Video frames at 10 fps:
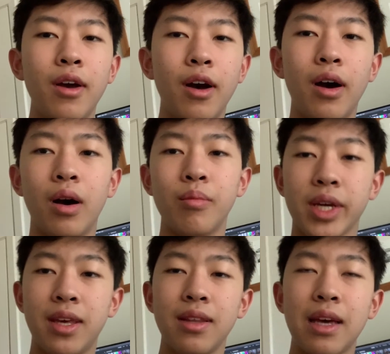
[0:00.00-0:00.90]
a
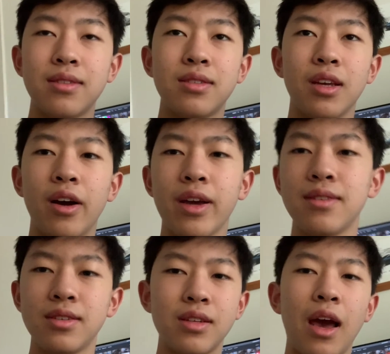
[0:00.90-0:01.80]
kid that's young and
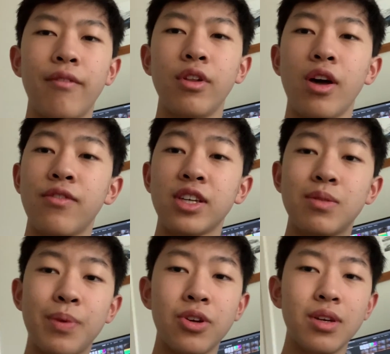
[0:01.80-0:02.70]
doesn't have a lot of
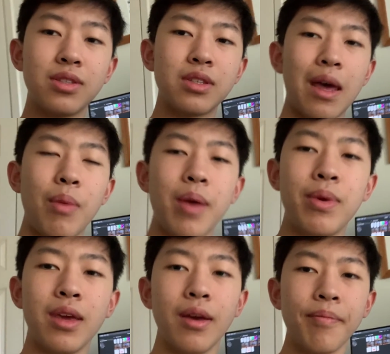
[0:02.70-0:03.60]
experience, that might
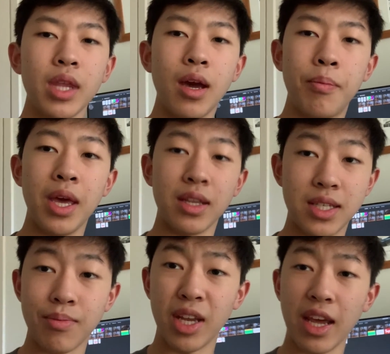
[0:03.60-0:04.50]
be a bit
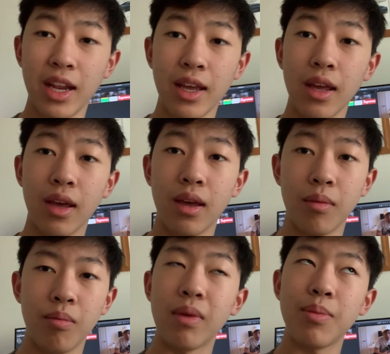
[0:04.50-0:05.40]
intimidating and
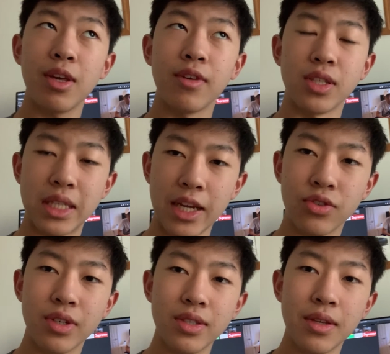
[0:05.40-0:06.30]
maybe even
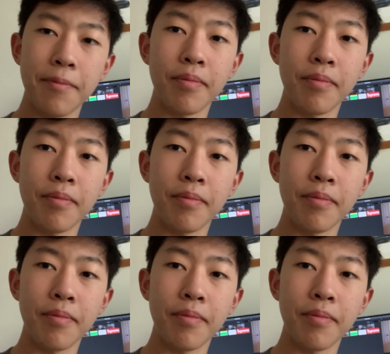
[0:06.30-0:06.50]
dangerous.